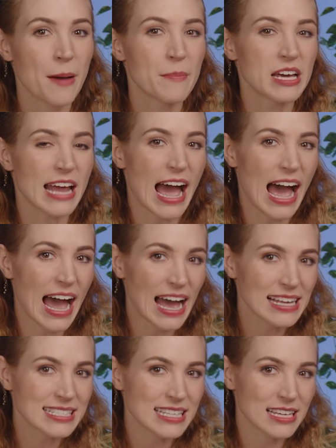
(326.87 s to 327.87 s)
but
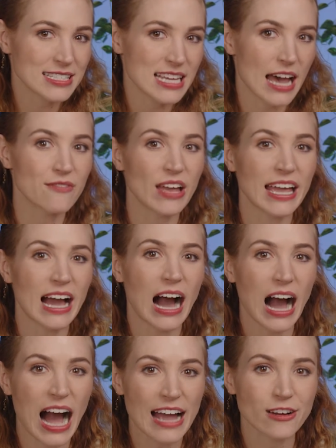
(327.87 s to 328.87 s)
assets have a
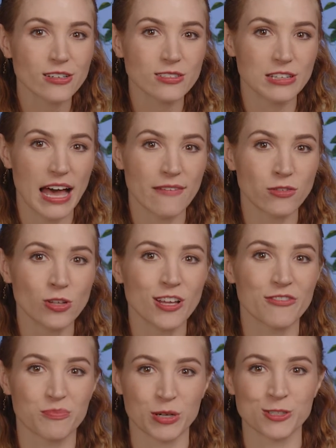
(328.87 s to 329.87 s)
higher level
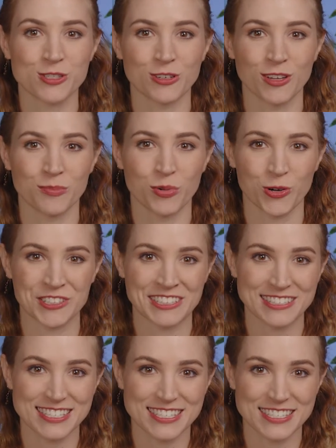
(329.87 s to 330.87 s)
of personal importance.